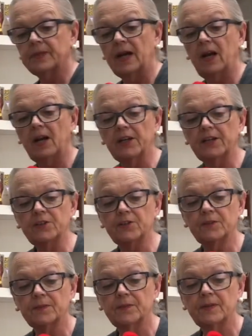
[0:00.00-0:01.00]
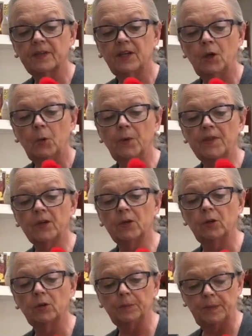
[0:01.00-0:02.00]
heart with a
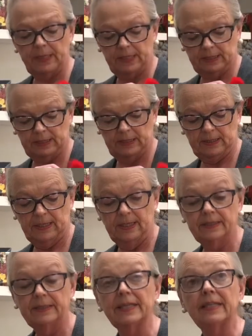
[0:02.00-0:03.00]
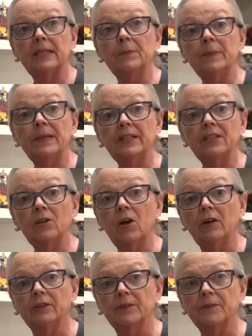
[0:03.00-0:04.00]
gold pin, they can pin it
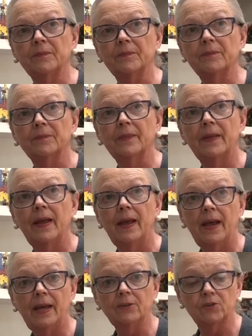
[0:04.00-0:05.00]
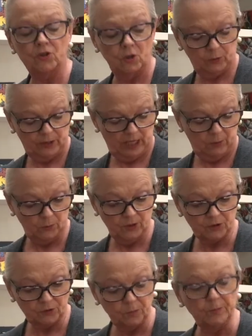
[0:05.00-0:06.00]
on. And so that
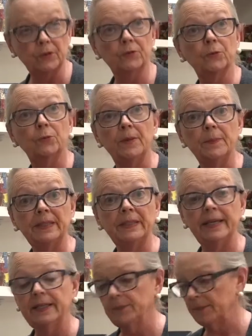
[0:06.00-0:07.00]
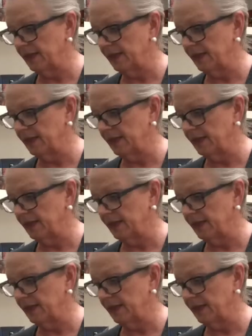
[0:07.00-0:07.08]
works for both women and